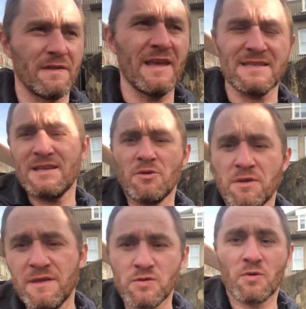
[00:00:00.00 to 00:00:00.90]
That's the only
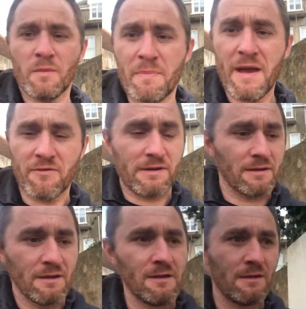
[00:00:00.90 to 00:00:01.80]
thing you're comparing
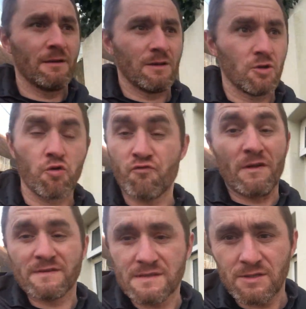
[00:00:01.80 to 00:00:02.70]
your
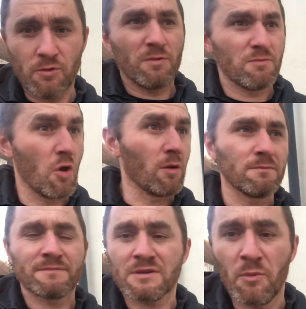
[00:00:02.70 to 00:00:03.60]
runs to, not
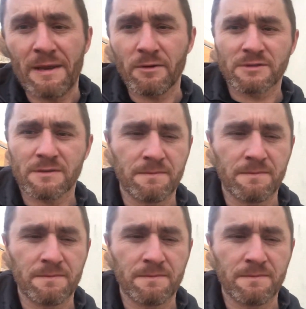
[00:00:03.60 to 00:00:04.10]
someone else.